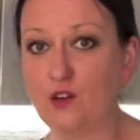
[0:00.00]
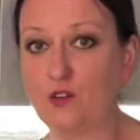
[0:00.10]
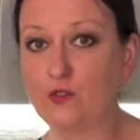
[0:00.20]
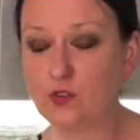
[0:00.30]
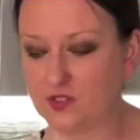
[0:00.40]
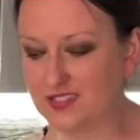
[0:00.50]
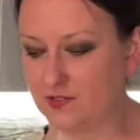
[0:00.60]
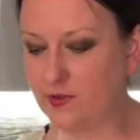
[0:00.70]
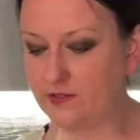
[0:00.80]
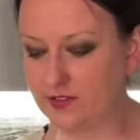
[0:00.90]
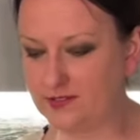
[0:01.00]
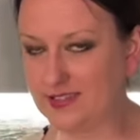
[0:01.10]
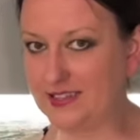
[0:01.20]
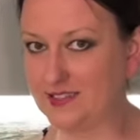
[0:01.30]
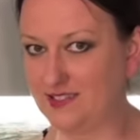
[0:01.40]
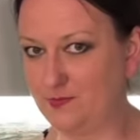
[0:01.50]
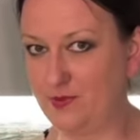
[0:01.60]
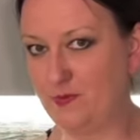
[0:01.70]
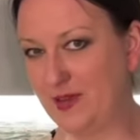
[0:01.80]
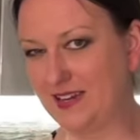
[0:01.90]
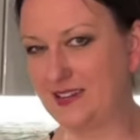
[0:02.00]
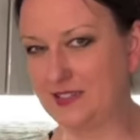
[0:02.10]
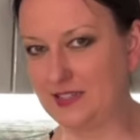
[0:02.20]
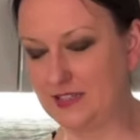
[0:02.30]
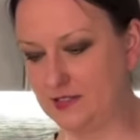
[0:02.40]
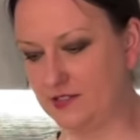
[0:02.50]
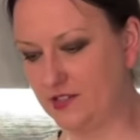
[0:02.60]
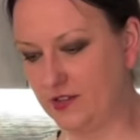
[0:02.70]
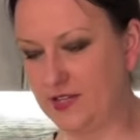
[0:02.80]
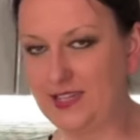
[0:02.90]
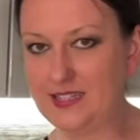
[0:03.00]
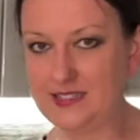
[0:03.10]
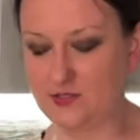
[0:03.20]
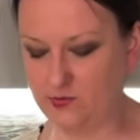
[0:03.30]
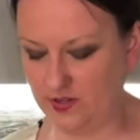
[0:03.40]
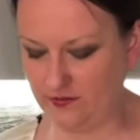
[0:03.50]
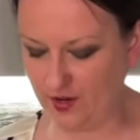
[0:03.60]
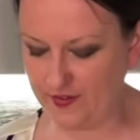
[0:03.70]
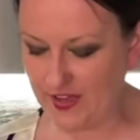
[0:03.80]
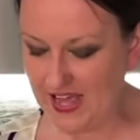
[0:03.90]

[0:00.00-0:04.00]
Of course, it's one of those things guys, preparedness is a journey, it is way of life,